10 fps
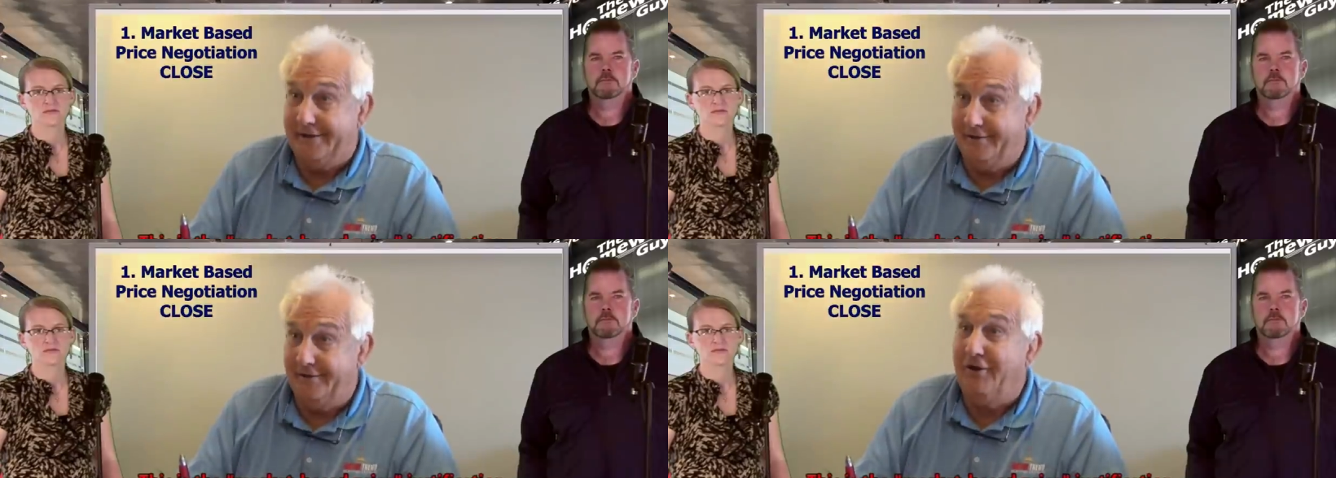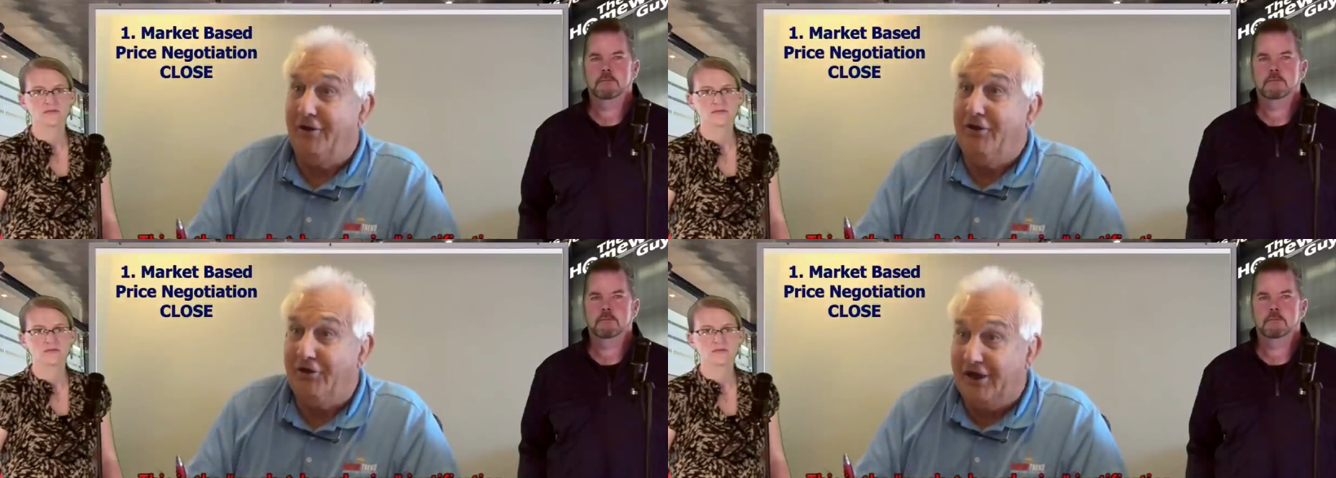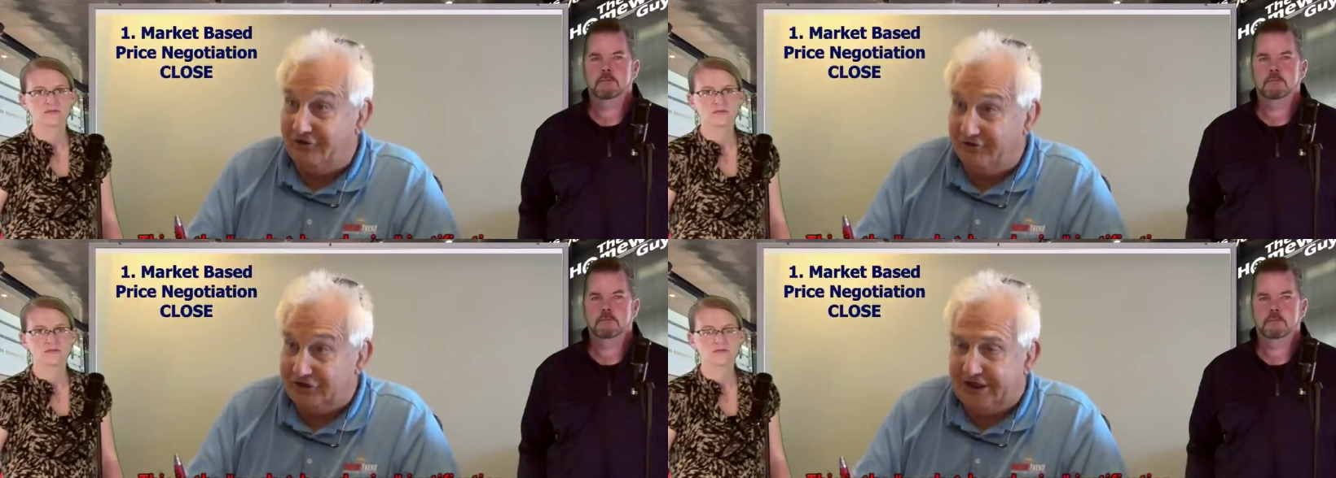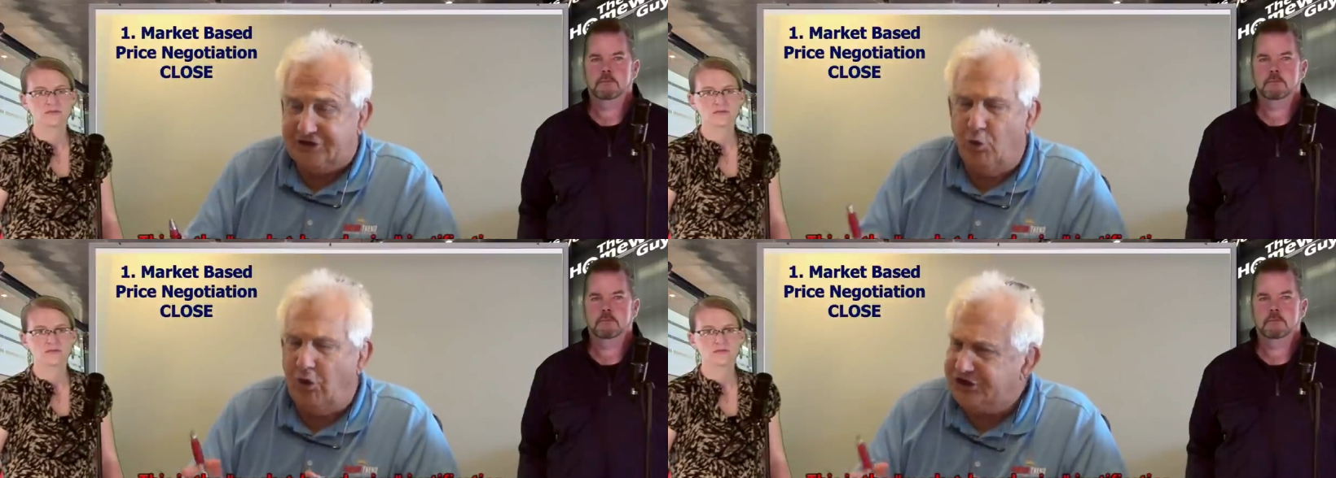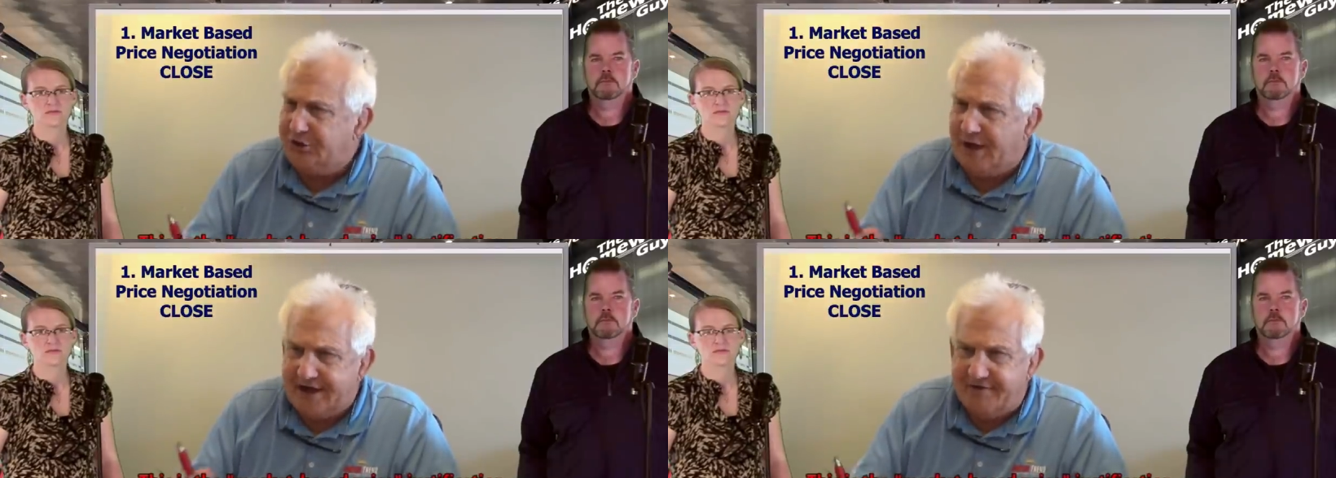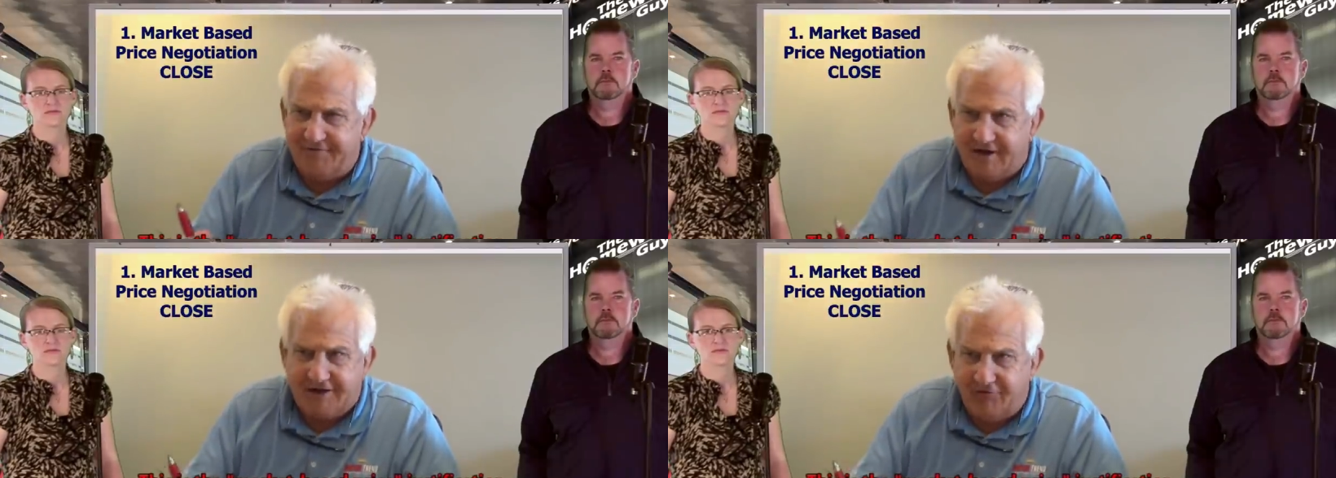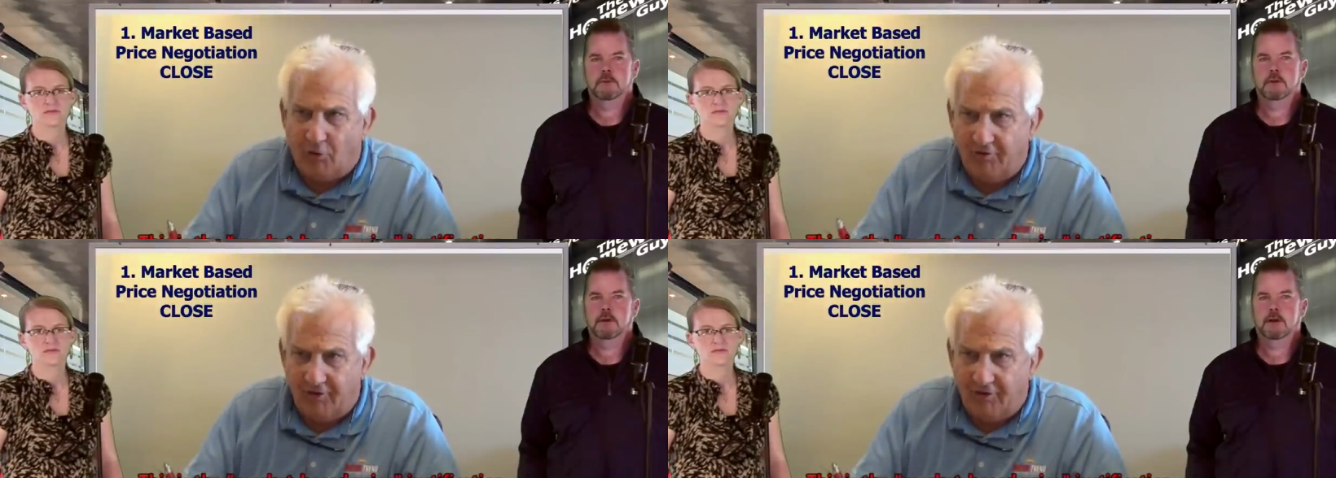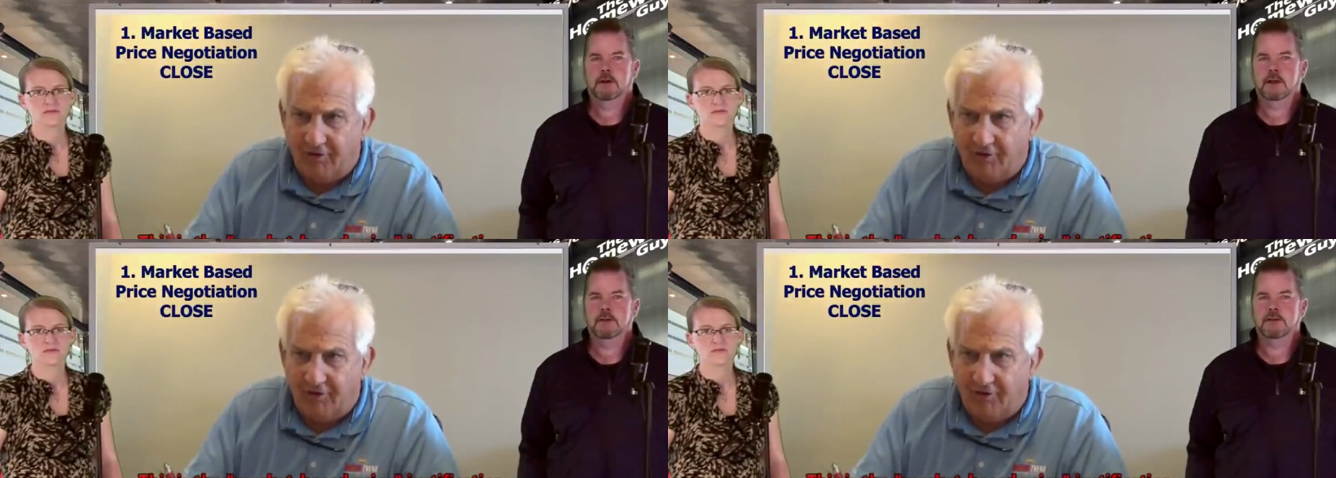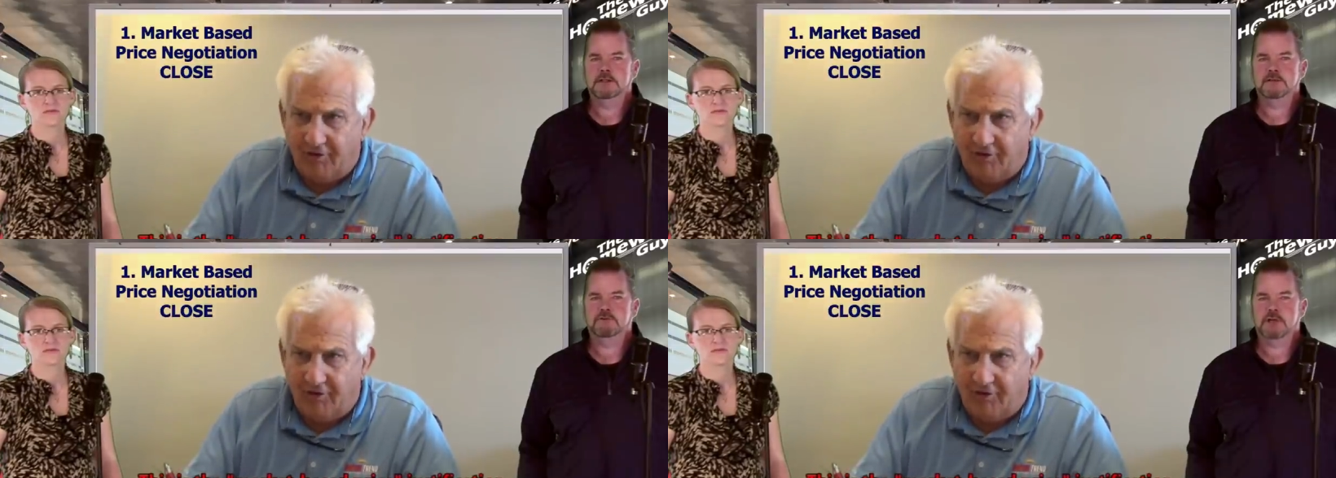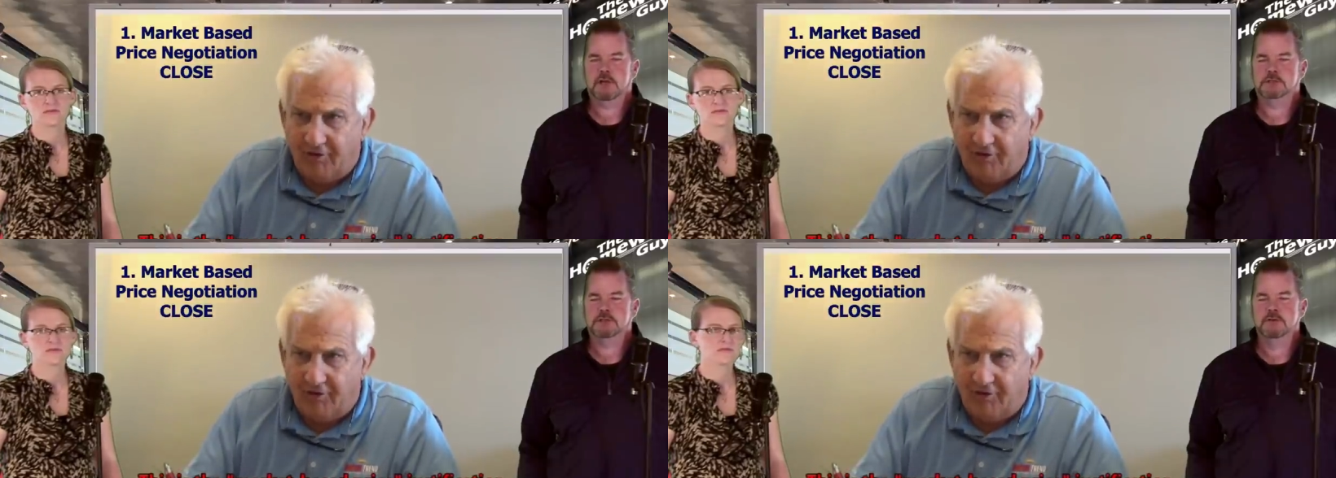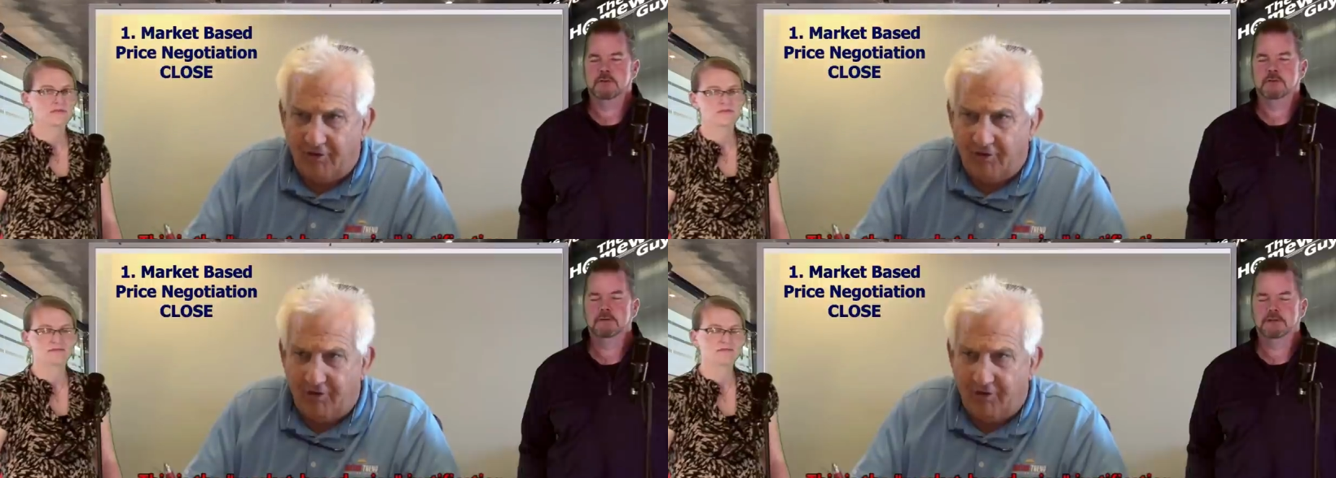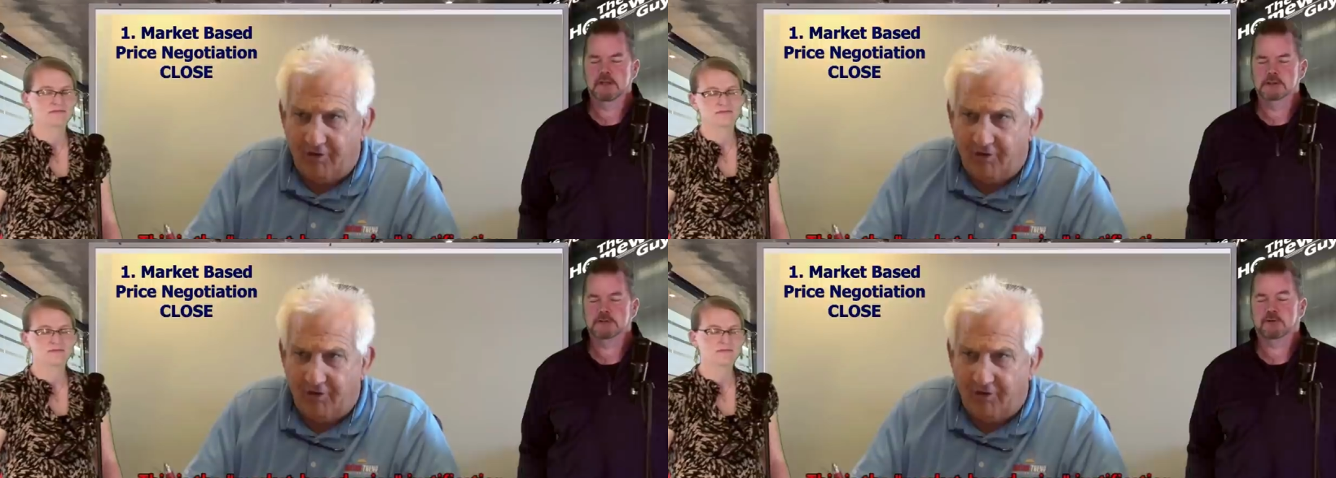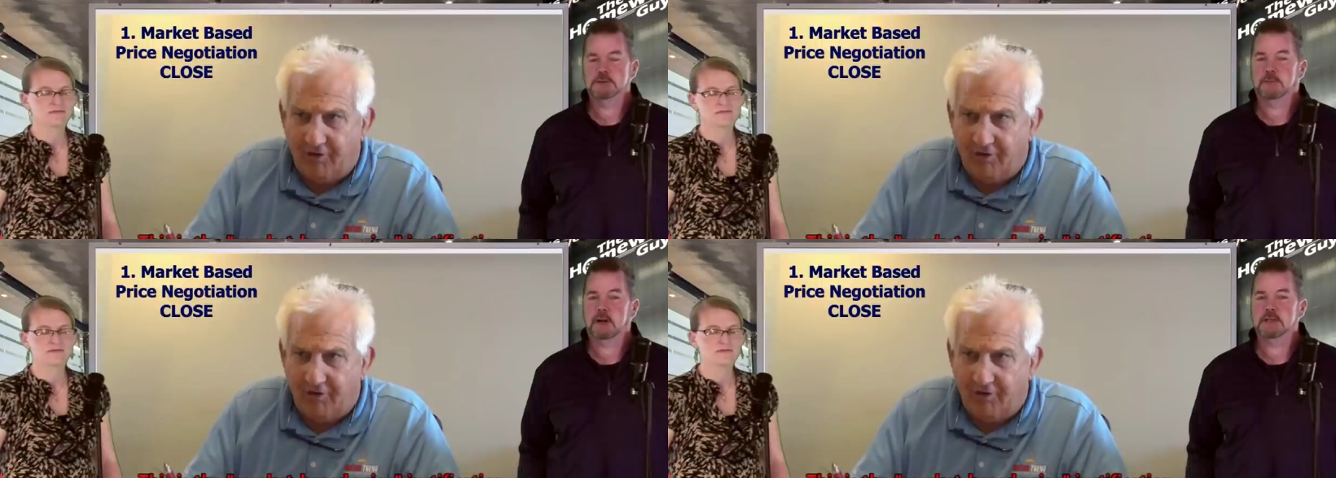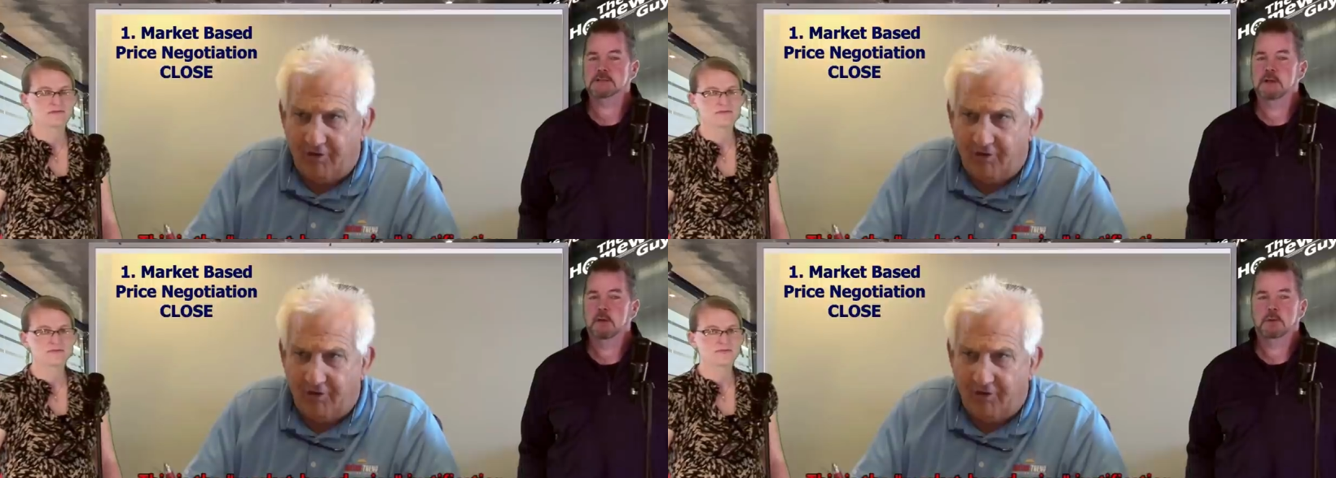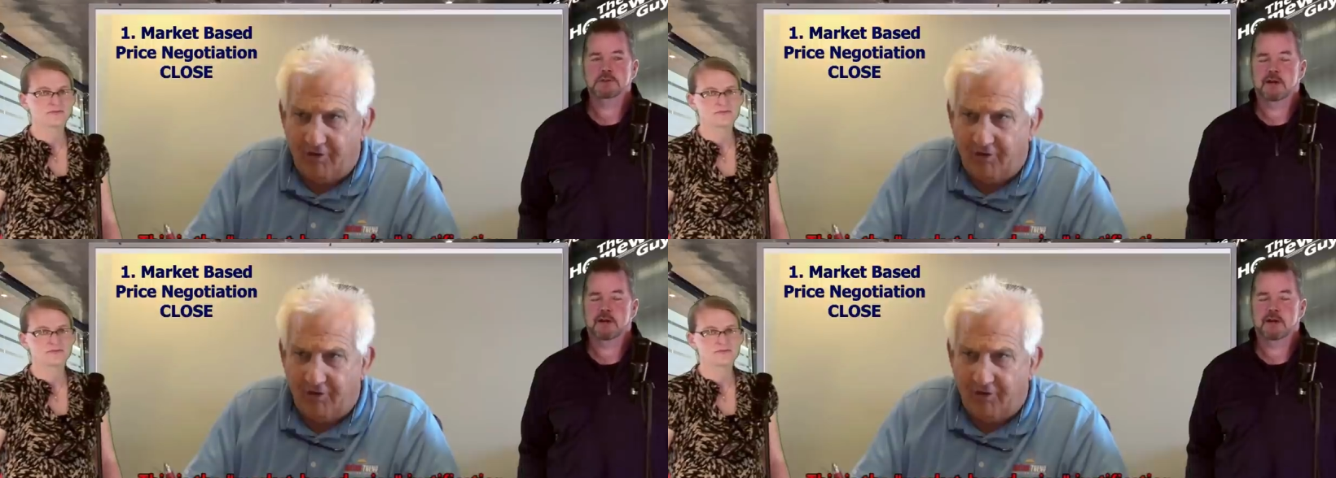Speaker 1: Hey, things have changed. What you had to fight
Speaker 2: again, things have changed. Dealer's first price was